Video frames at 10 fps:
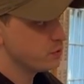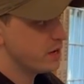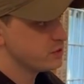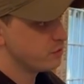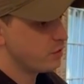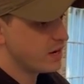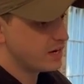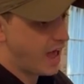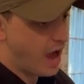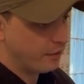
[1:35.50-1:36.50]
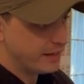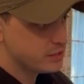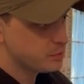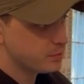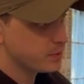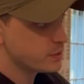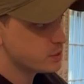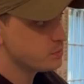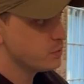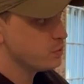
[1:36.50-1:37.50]
So as of right now, that's a pretty
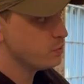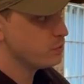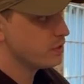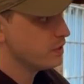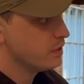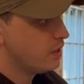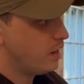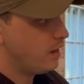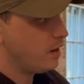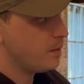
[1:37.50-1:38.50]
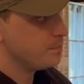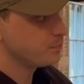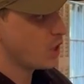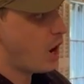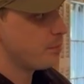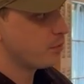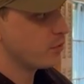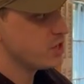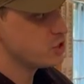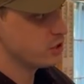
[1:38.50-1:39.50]
smooth
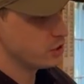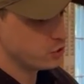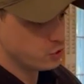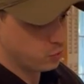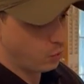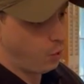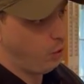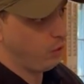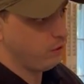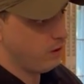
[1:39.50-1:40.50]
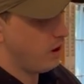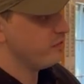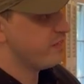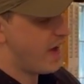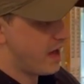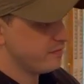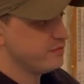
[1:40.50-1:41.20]
operation and control of that.